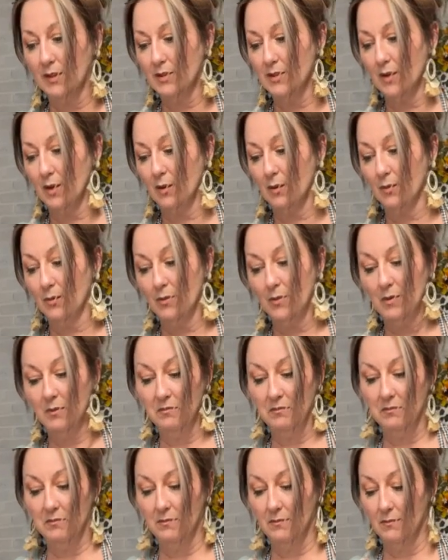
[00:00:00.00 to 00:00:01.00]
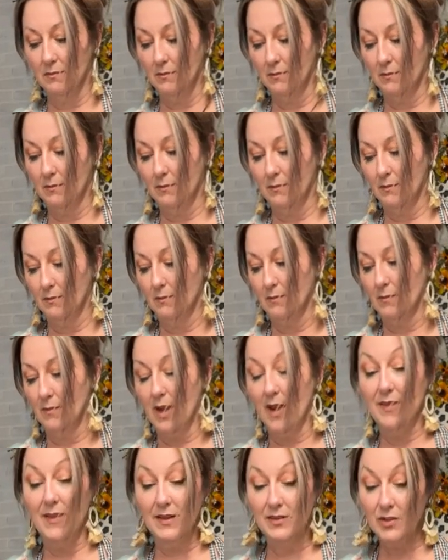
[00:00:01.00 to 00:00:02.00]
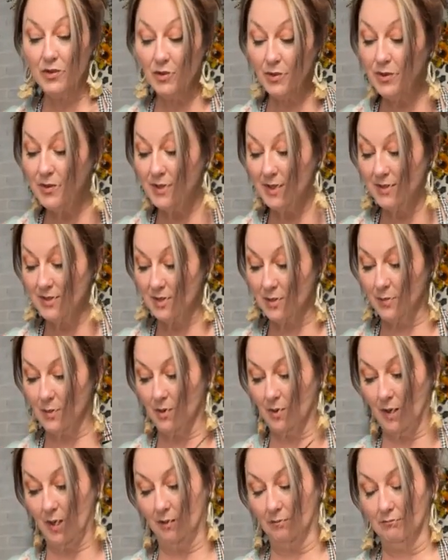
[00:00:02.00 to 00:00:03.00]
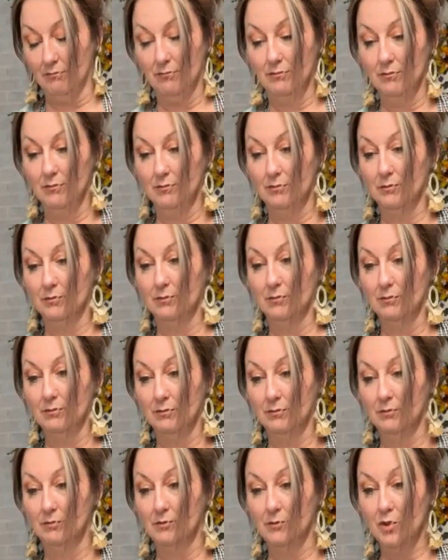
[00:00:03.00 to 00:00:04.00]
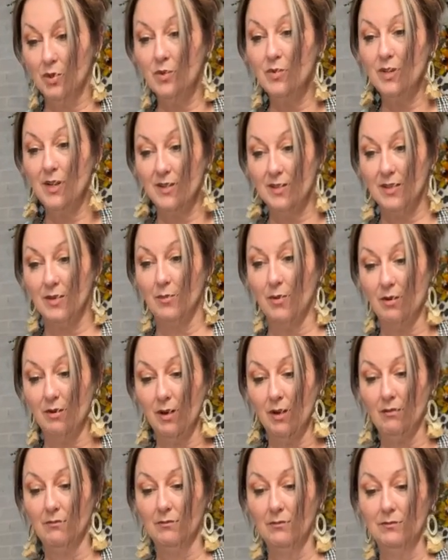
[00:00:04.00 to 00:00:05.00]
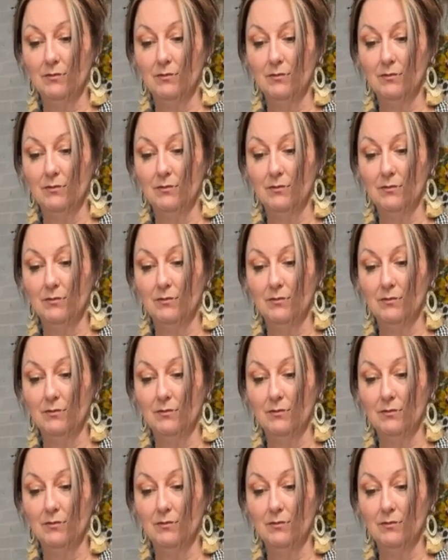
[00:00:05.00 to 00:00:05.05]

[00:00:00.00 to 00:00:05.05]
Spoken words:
So, and that's a true testimony. True testimony.